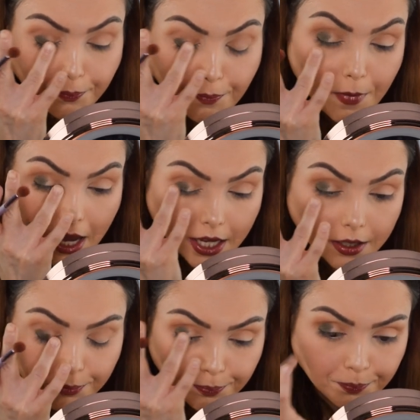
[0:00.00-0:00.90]

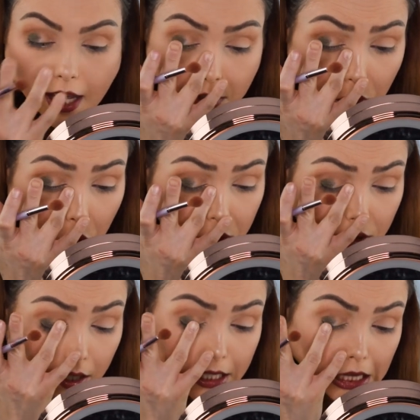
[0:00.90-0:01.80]
main inner
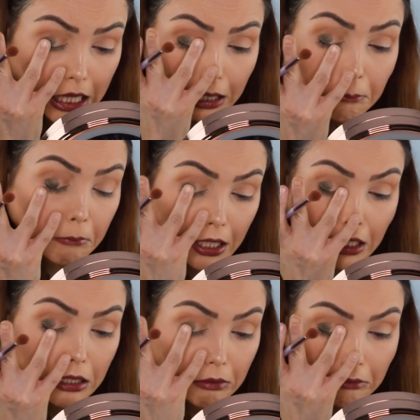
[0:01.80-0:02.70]
corner and like
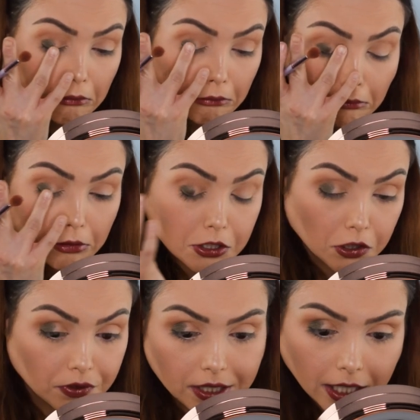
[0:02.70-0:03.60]
main
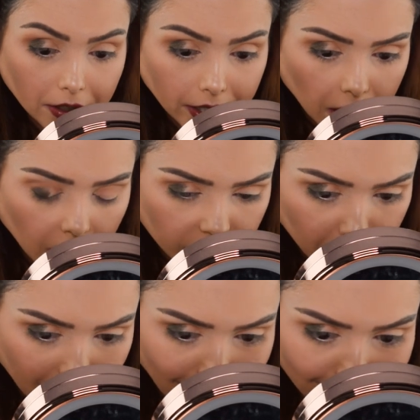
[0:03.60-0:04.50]
surface area of
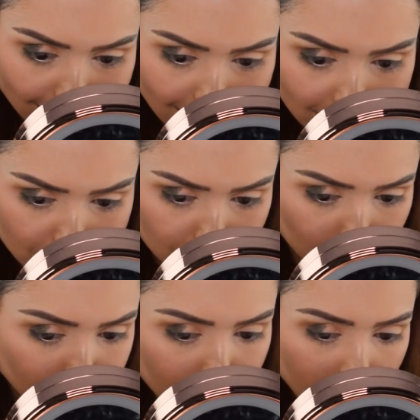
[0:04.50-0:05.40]
my eyelid is
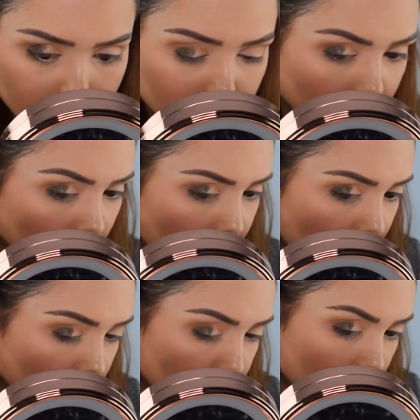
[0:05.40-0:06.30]
normally where I try and go with
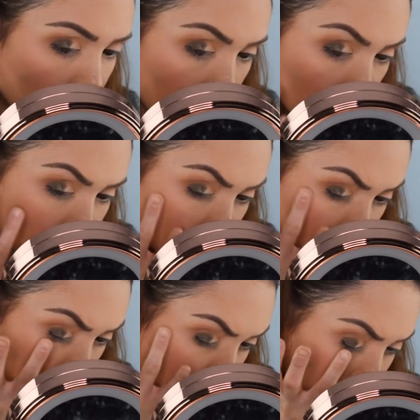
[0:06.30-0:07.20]
those, but that actually
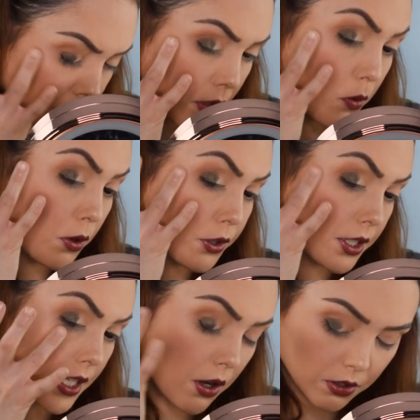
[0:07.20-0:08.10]
is a very
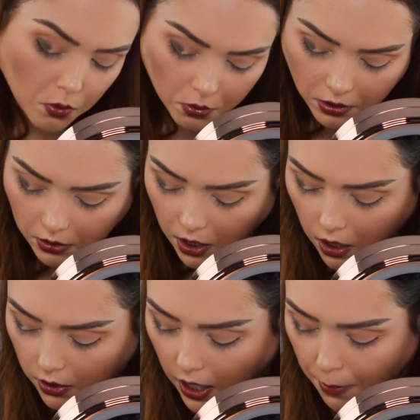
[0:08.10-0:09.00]
gorgeous outer corner
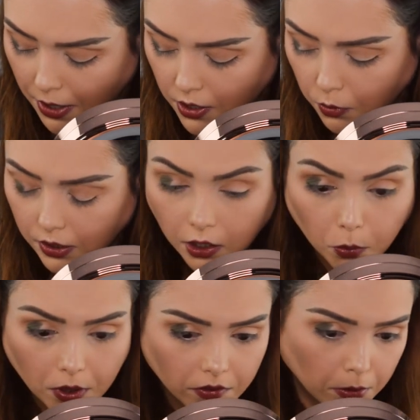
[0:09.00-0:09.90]
color. I may do a little
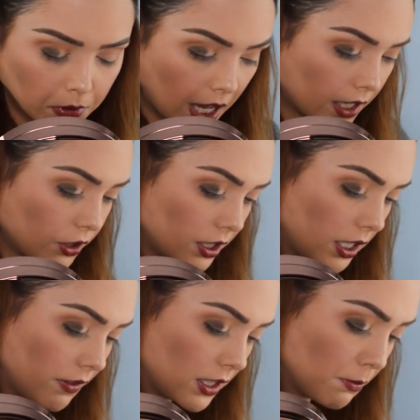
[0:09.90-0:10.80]
bit of the black just to
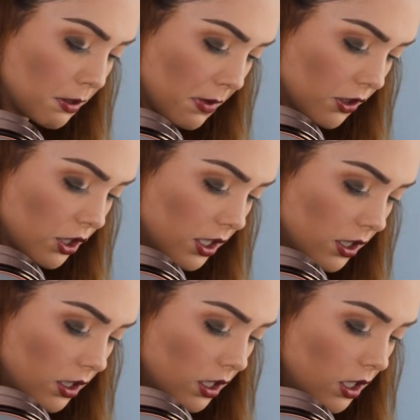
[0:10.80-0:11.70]
give it some
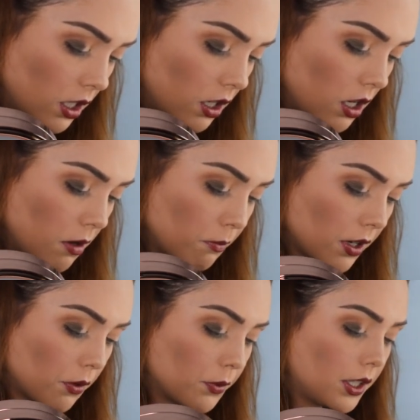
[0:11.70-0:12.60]
dimension,
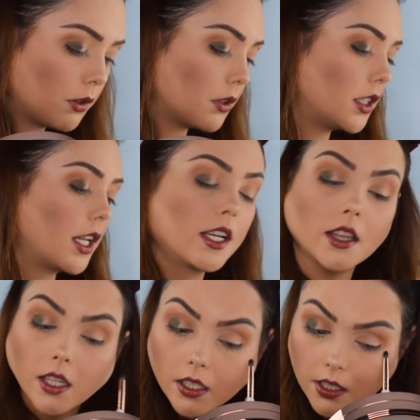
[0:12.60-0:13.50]
but I really, really like
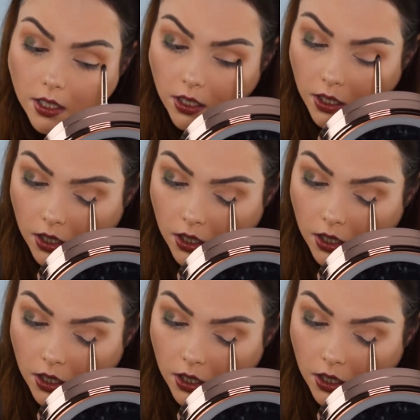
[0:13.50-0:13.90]
this.